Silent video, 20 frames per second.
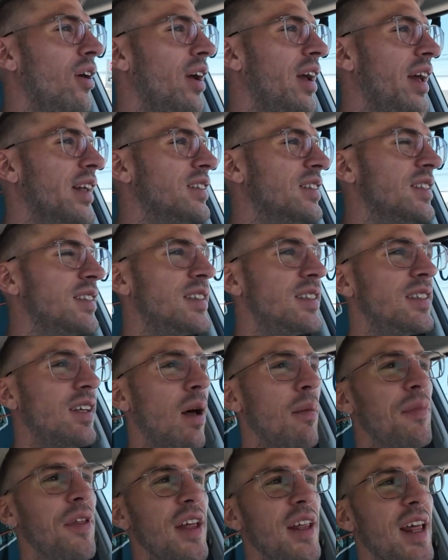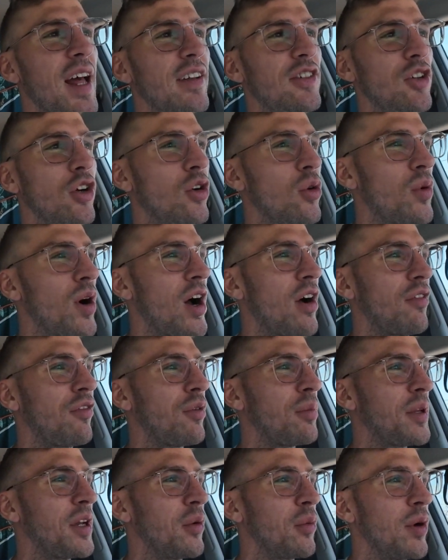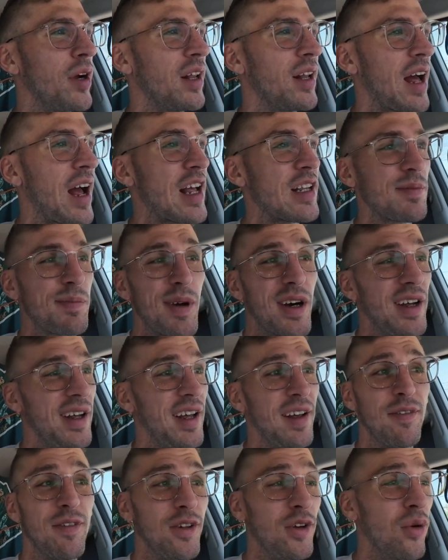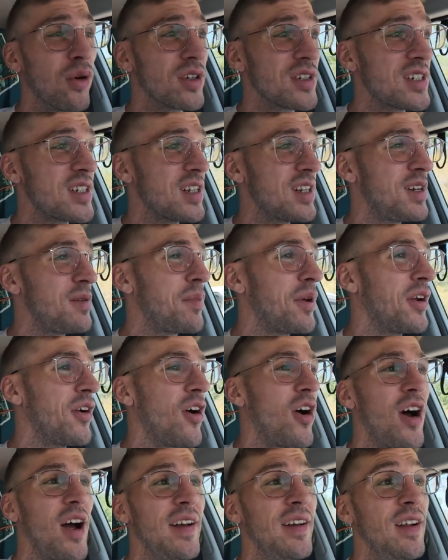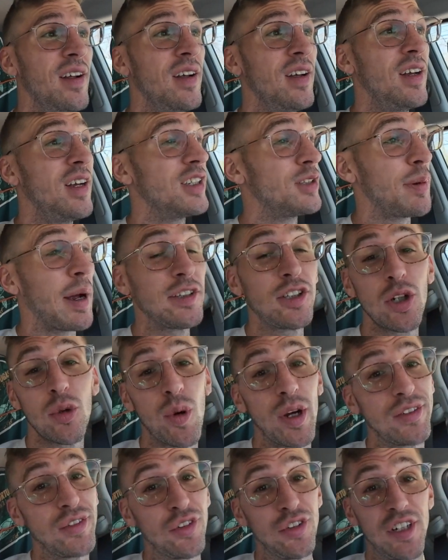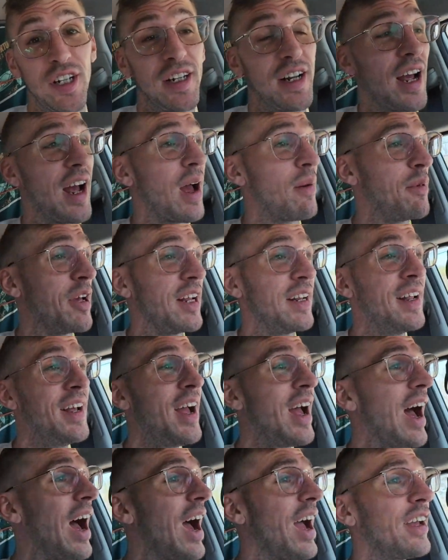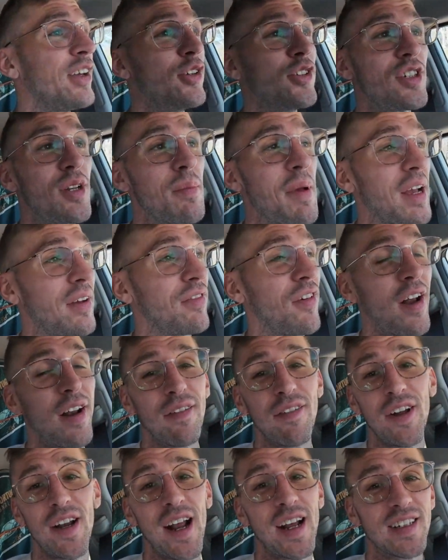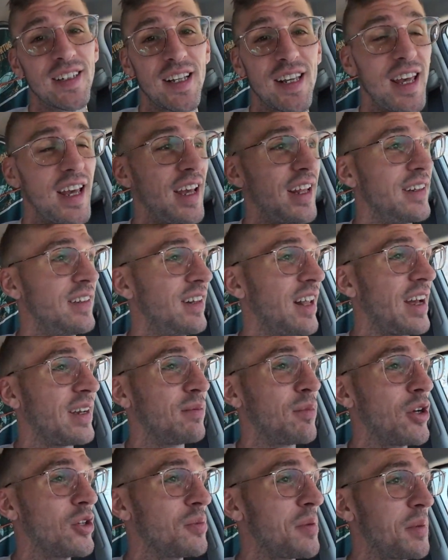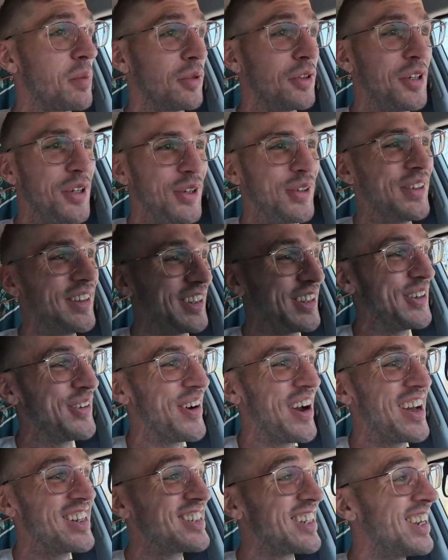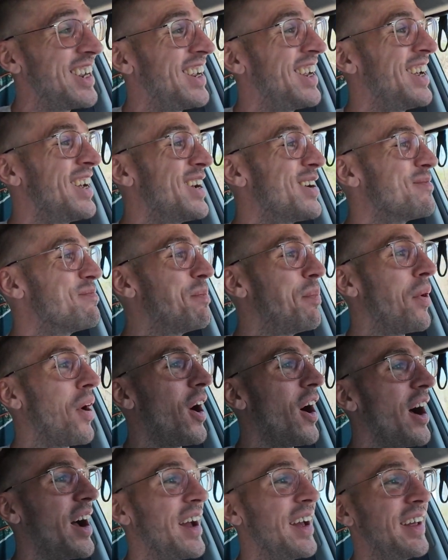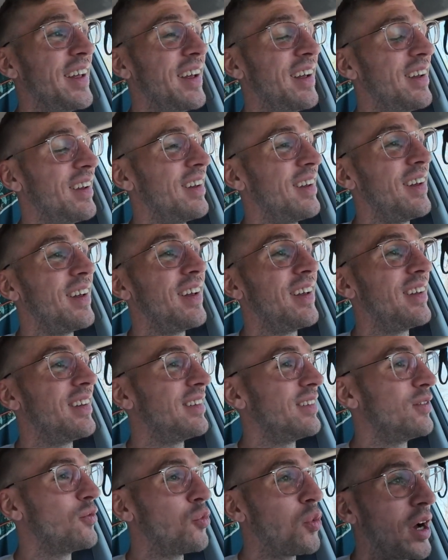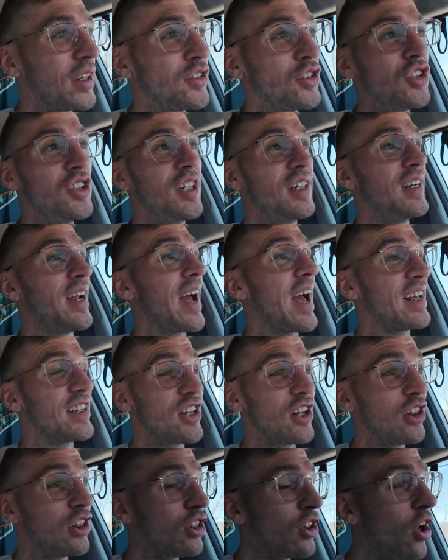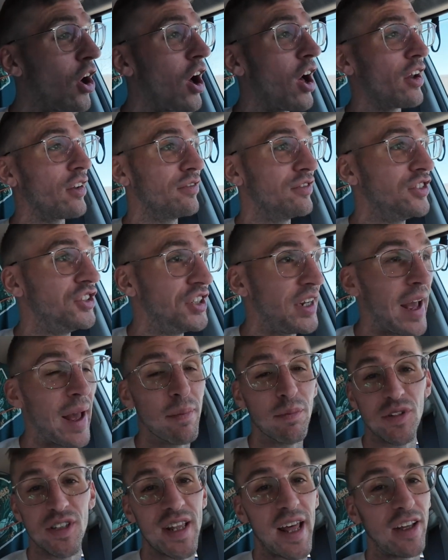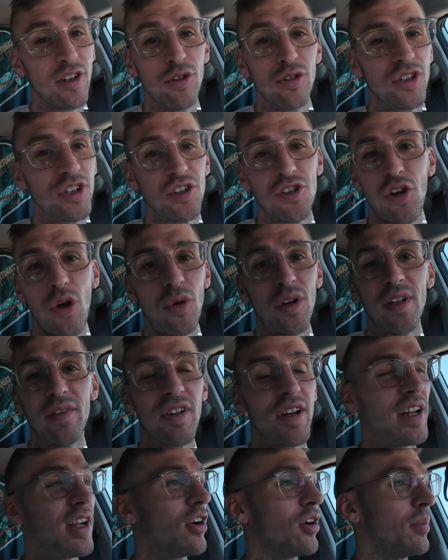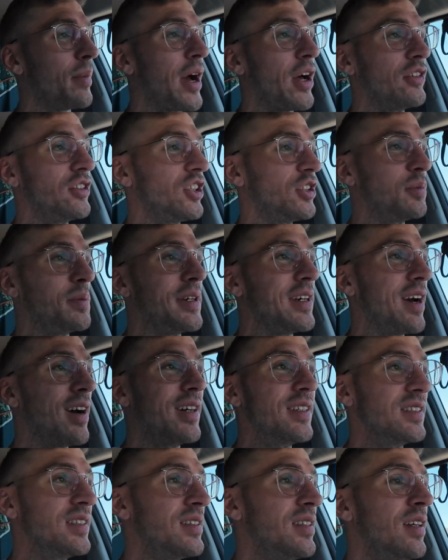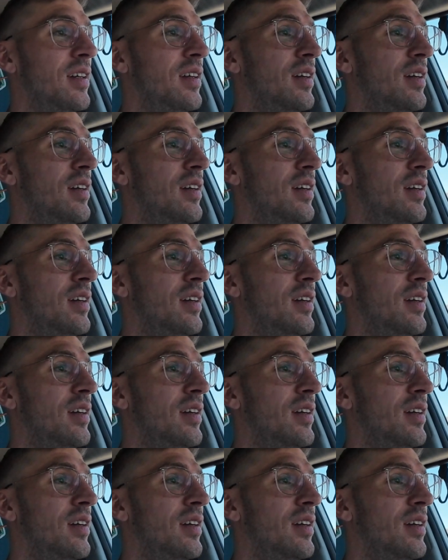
it's something that took a while for me to realize, but if you're sleeping on, especially West Virginia, I mean, I used to make fun of it as a kid, like most people do in the US, but West Virginia has a lot of gems that you just don't even hear about just because